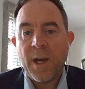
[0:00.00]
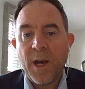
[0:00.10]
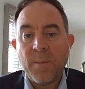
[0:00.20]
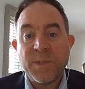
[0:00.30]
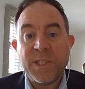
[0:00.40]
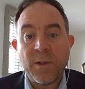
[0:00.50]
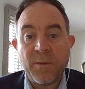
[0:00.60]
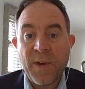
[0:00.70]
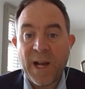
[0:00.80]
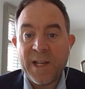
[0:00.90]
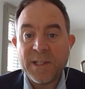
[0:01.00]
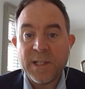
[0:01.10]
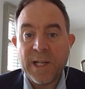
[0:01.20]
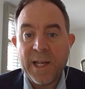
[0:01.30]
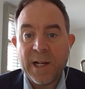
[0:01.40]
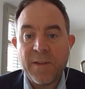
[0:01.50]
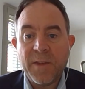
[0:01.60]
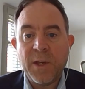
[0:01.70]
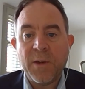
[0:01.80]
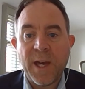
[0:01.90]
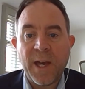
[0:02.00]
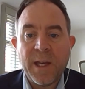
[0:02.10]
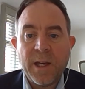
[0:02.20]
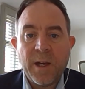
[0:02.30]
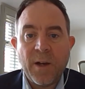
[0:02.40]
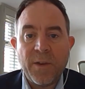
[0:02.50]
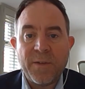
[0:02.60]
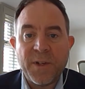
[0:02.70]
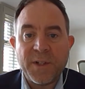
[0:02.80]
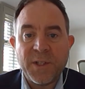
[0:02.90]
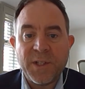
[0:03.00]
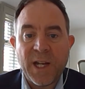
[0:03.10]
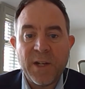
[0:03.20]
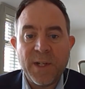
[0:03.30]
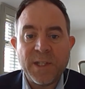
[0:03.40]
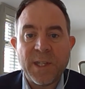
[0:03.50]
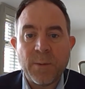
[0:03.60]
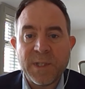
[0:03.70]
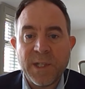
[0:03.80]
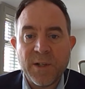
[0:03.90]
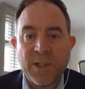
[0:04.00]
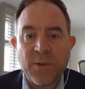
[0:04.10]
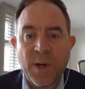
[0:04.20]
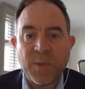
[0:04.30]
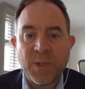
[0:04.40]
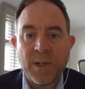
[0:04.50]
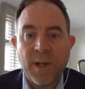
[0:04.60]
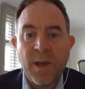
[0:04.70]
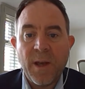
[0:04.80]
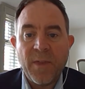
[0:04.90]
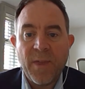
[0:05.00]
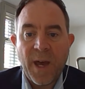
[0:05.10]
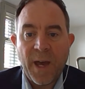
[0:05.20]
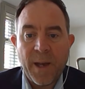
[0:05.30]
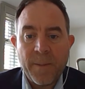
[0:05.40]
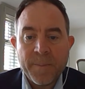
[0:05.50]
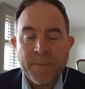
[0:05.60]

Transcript: um, still valid and legal in the U K on the first of January, so there was no disruption there.